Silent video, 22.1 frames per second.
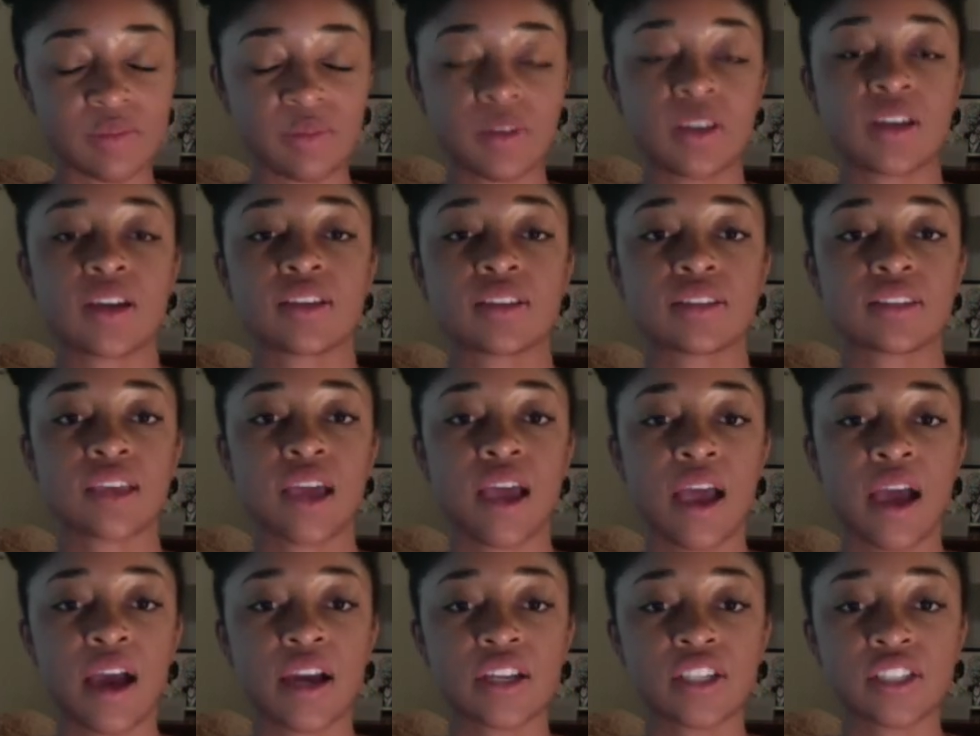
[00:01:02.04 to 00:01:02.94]
because
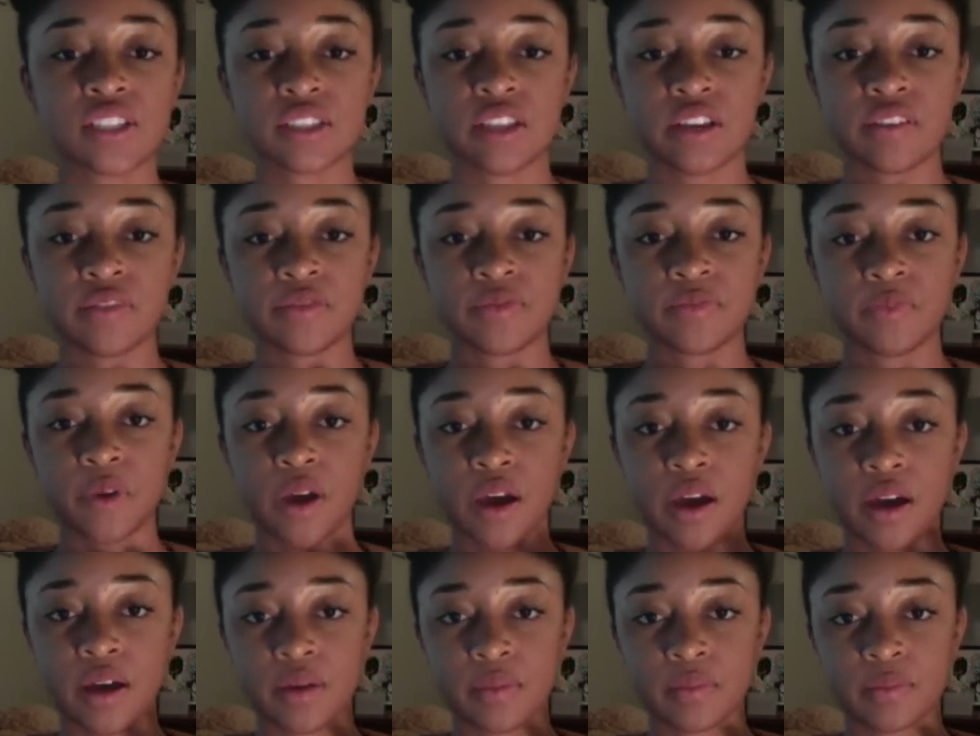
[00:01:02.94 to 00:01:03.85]
I just love
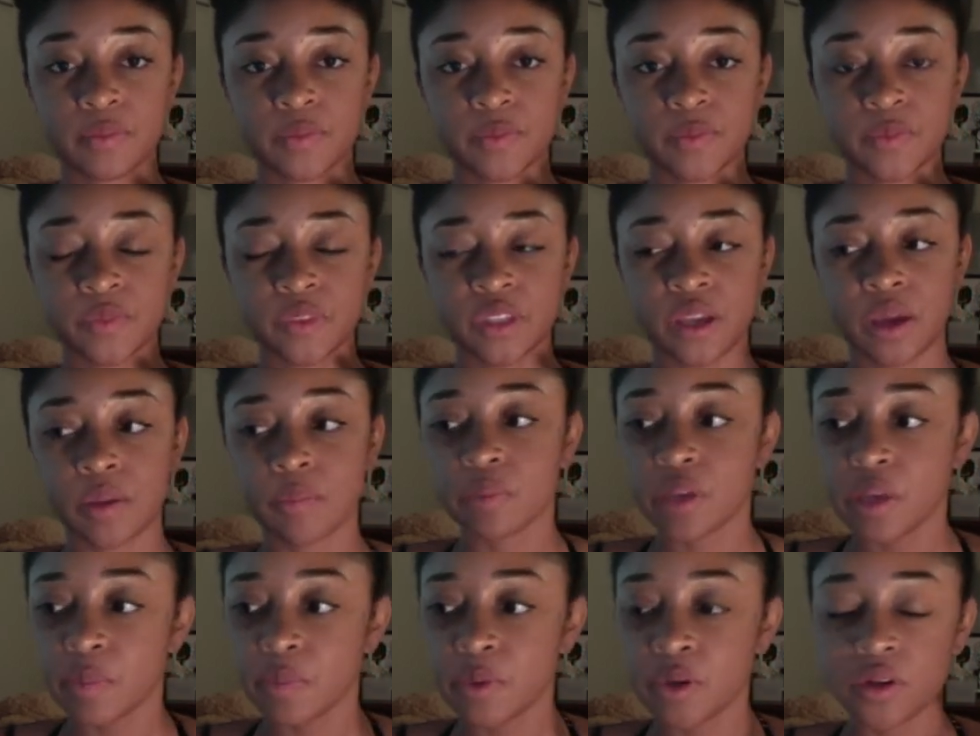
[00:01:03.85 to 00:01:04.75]

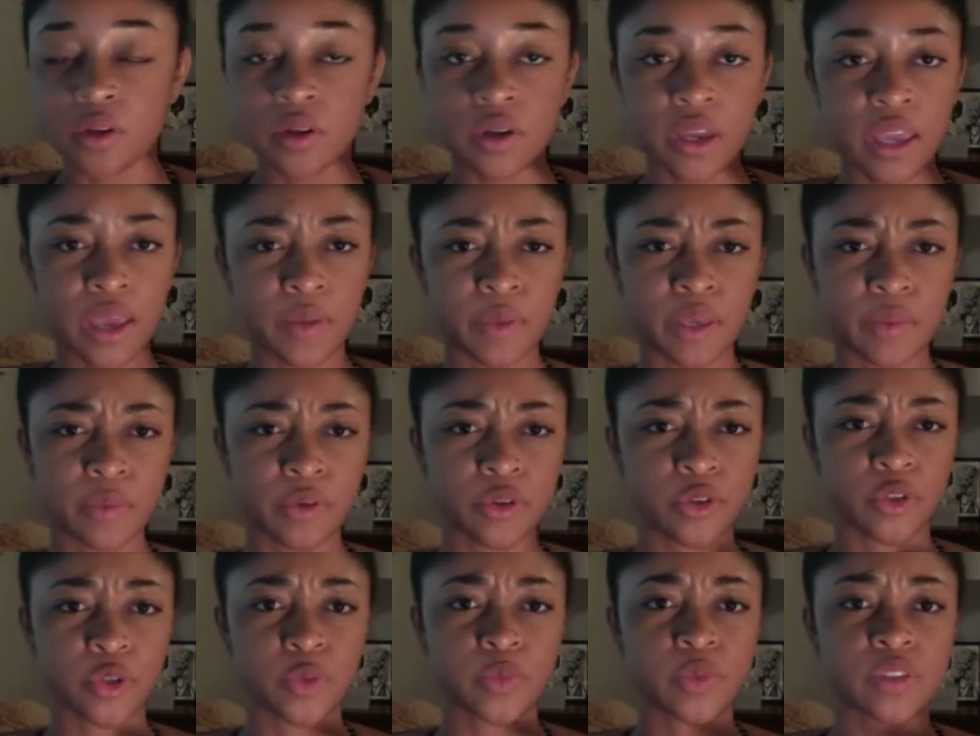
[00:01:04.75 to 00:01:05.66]
people and people
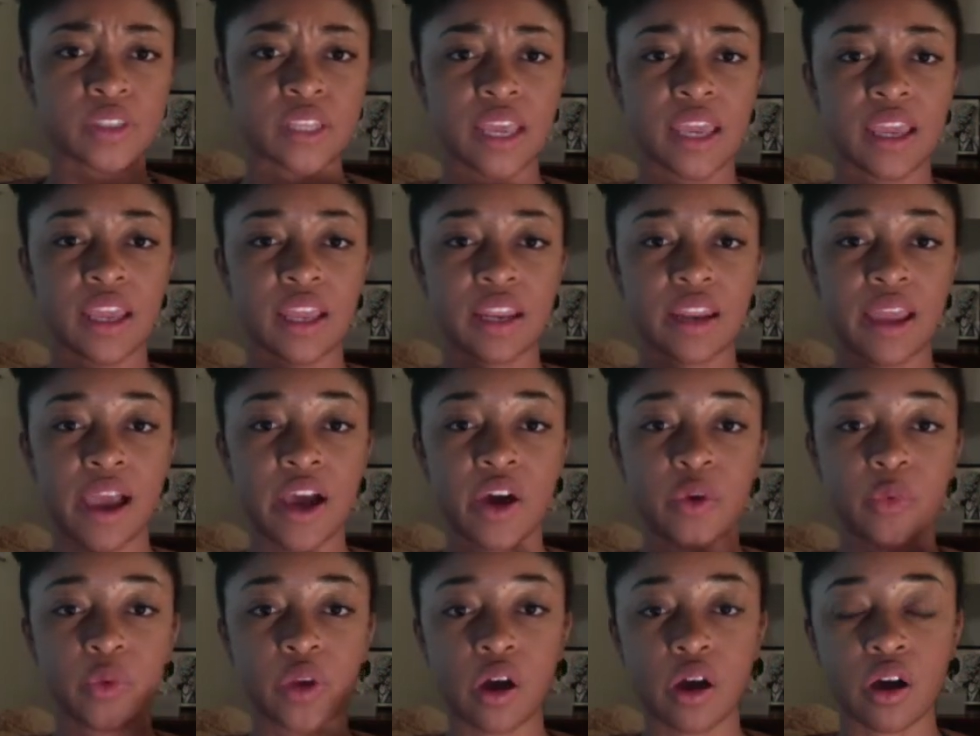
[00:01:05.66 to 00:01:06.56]
groups and
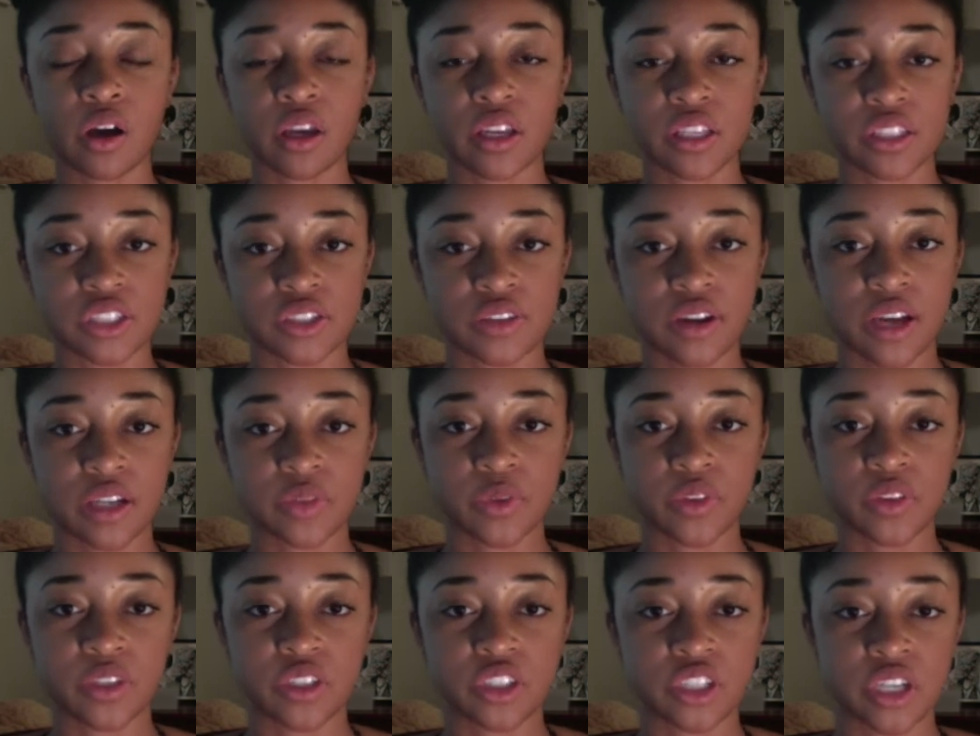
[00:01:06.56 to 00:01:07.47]
how we all interact
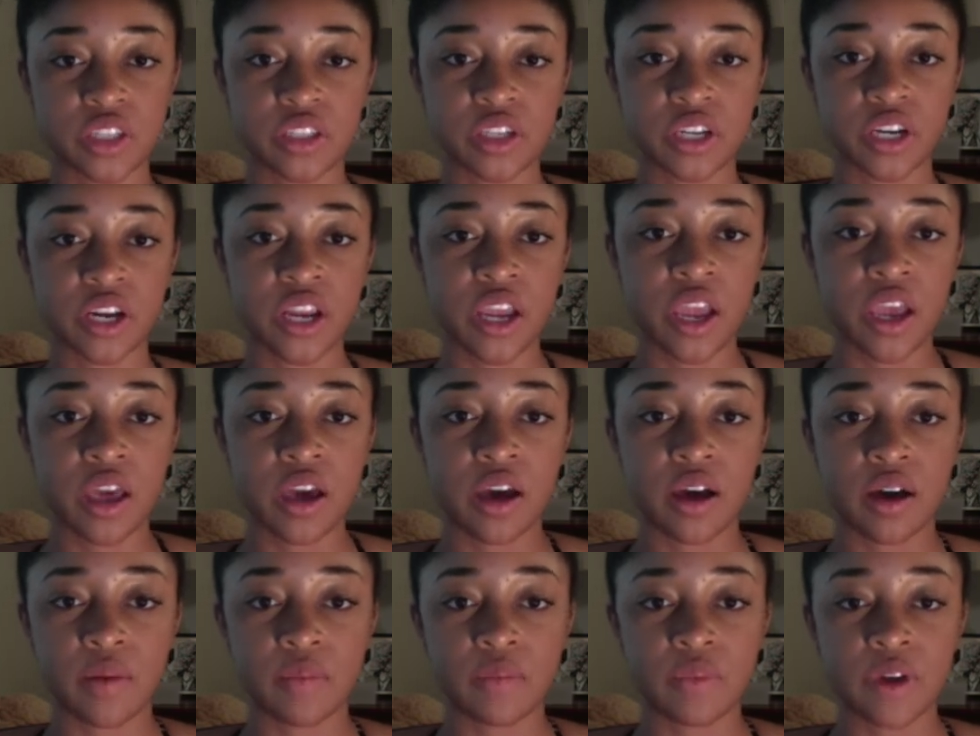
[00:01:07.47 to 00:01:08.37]
with each other.
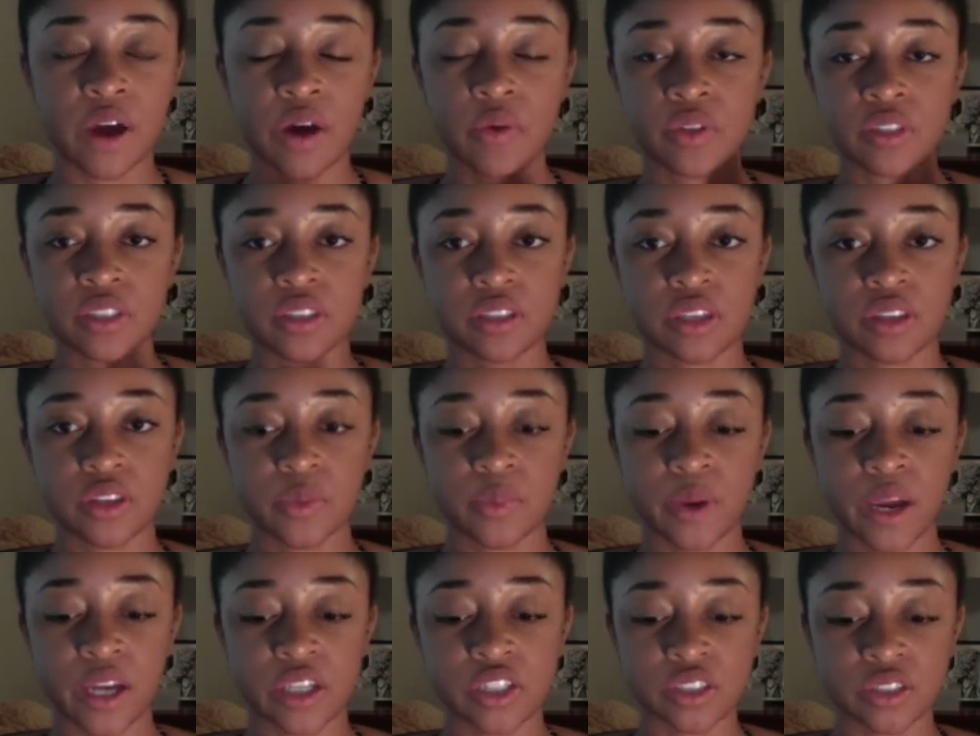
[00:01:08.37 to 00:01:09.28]
That was another
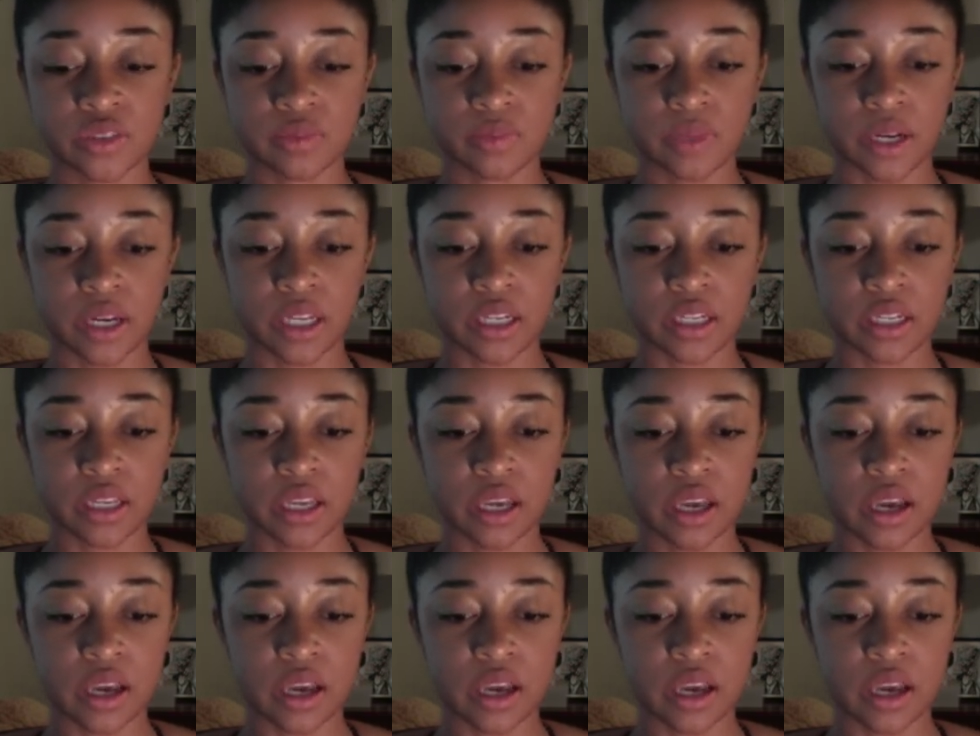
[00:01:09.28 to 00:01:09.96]
passion of mine.